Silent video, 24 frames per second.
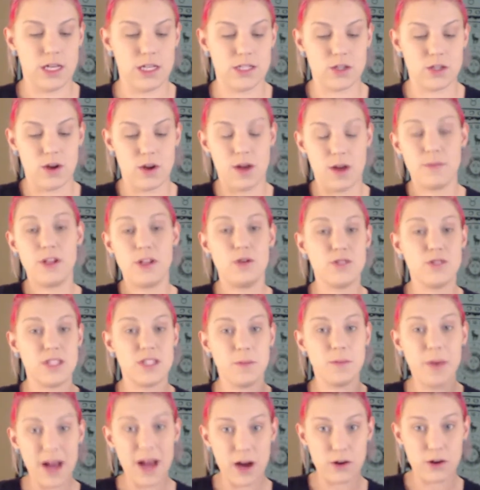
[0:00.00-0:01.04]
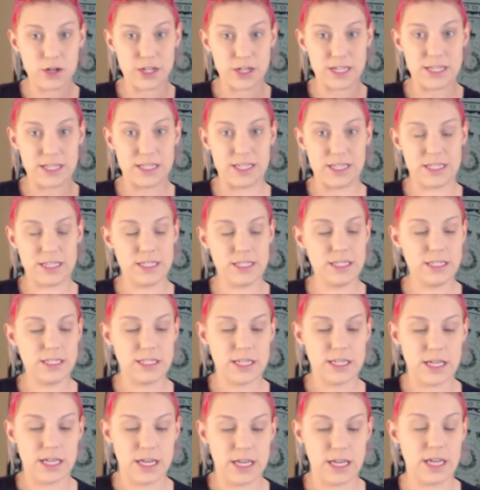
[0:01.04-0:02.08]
So I'm going to use the powder in this